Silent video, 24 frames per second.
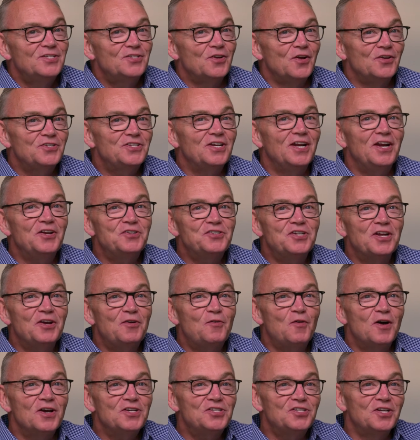So it's an interesting
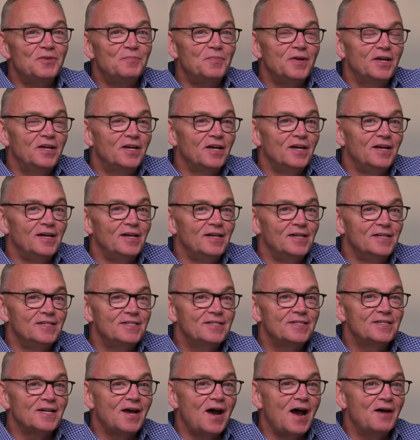question
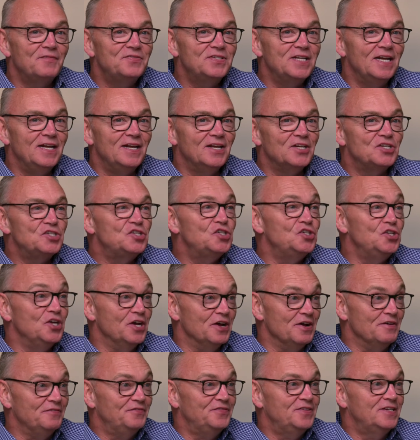because I've seen a
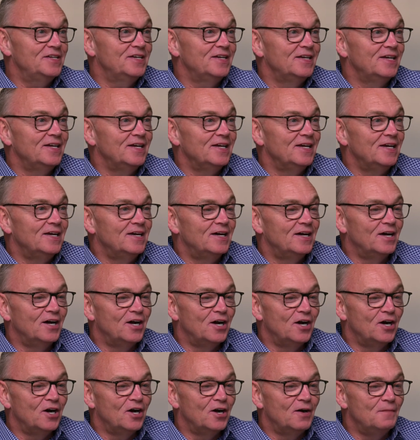shift
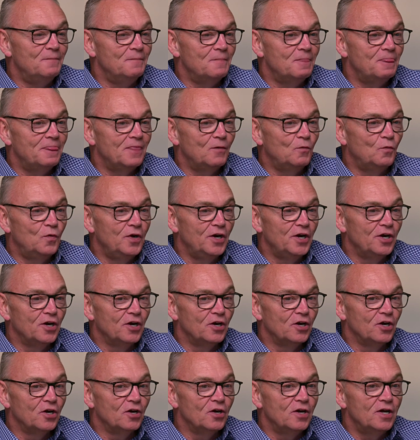
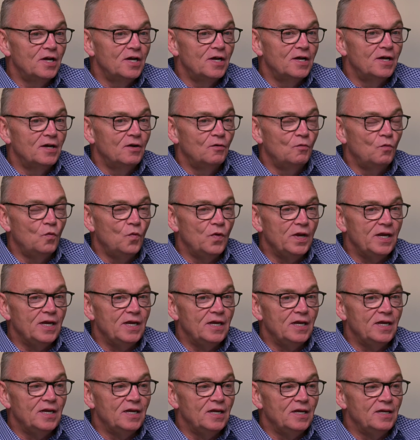where
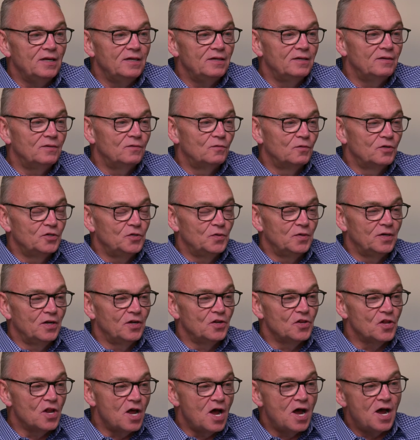we were doing a
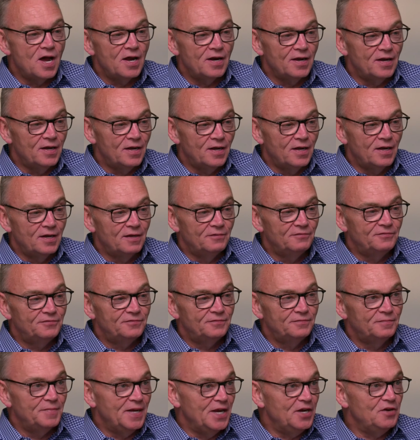lot of
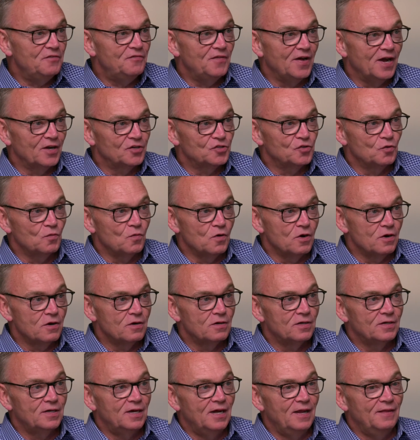manufacturer
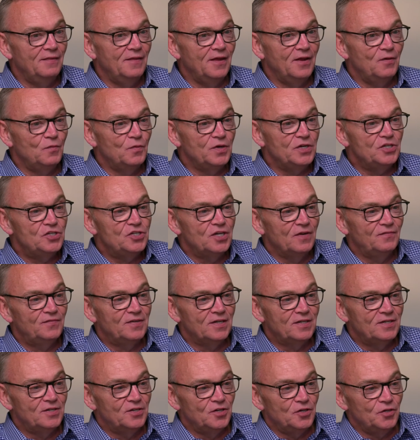work, and then we
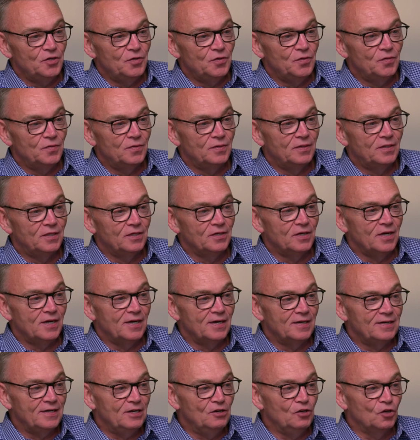shifted to do a lot
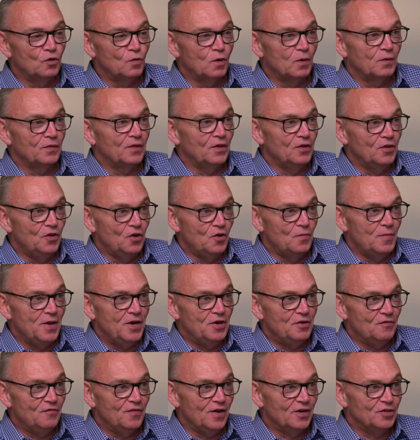of dealer work with a little
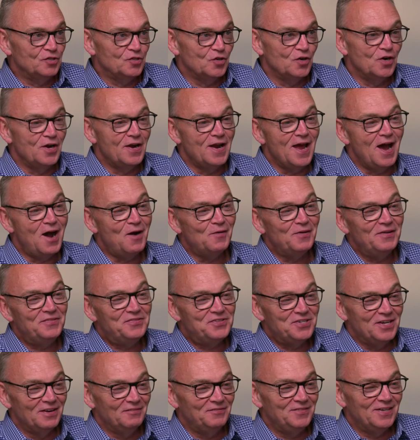manufacturer, and now we've
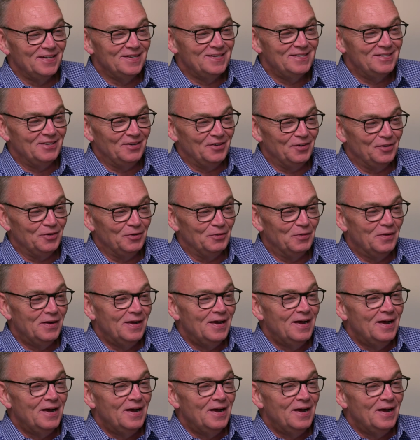shifted to